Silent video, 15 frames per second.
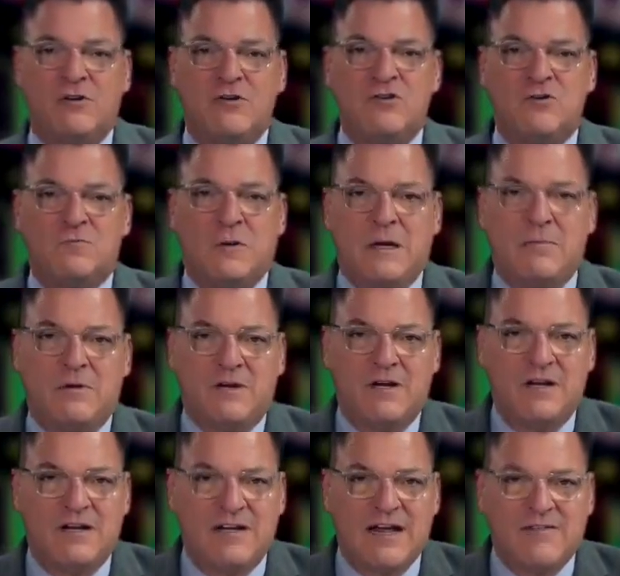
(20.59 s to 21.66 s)
news
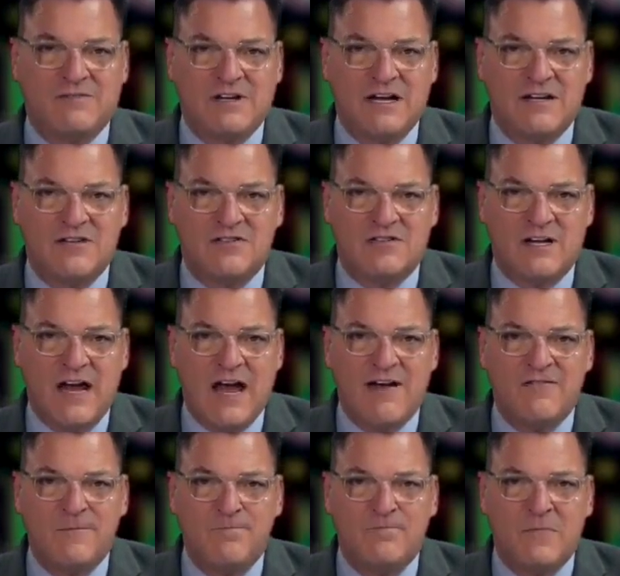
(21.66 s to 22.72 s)
people left on
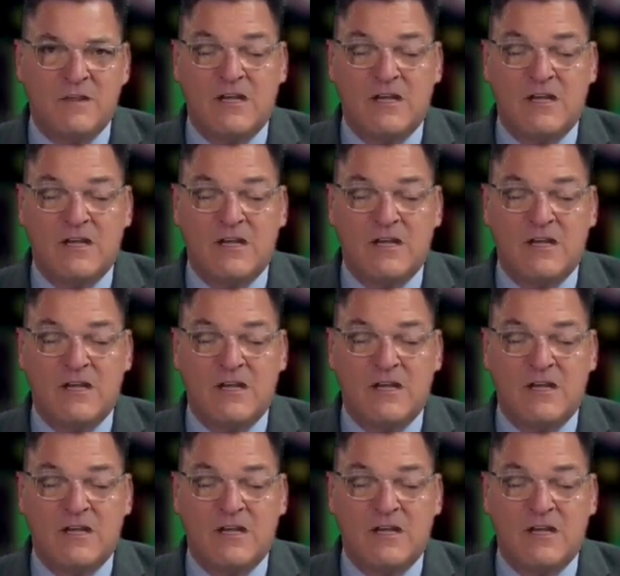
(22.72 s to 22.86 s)
staff